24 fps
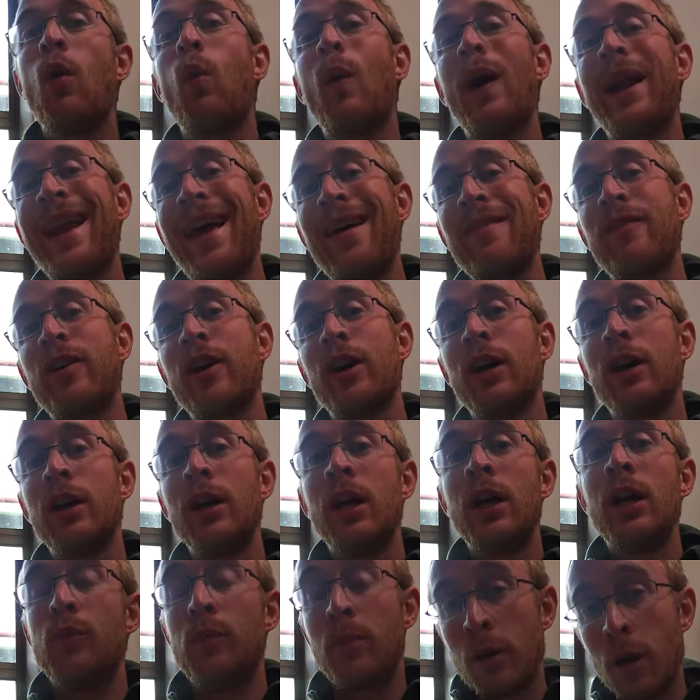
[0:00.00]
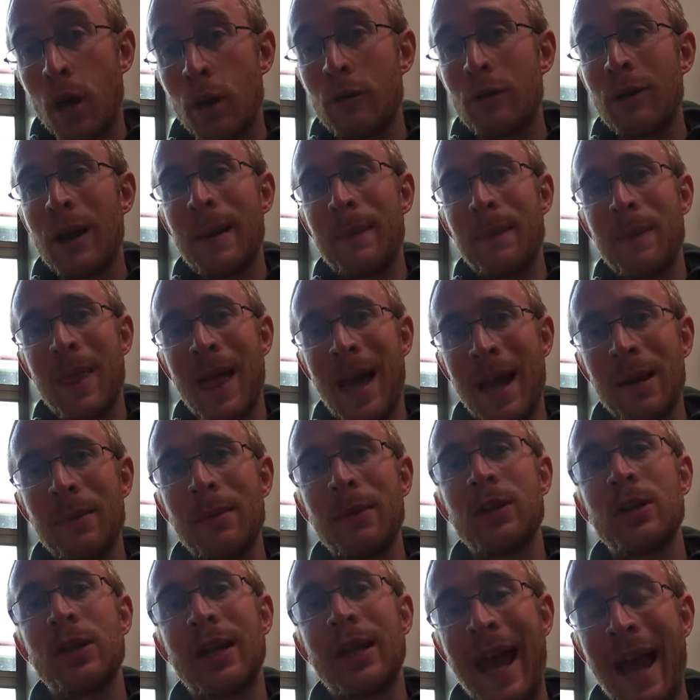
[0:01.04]
whenever you program
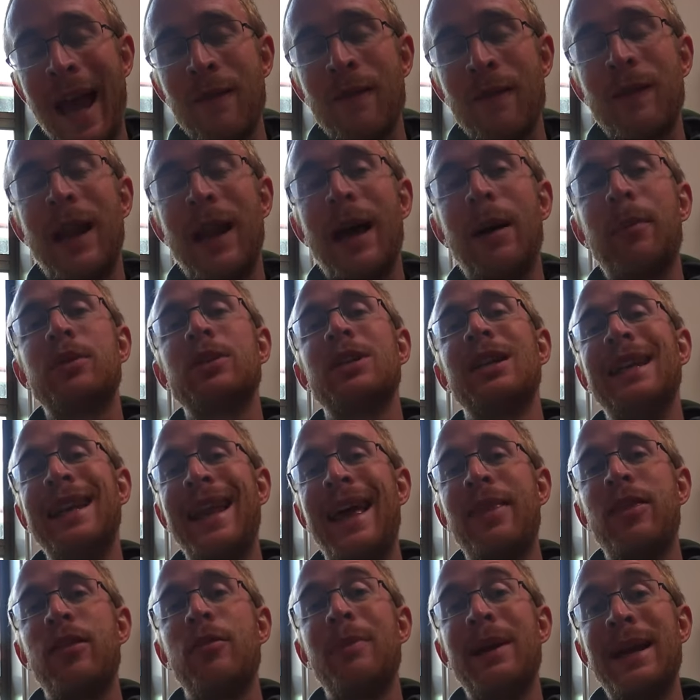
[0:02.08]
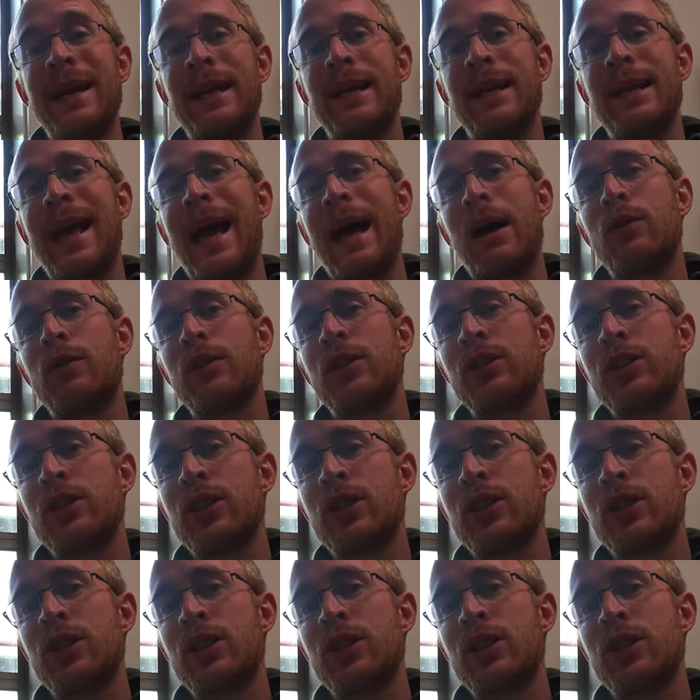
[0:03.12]
that cat flap to let them in and out.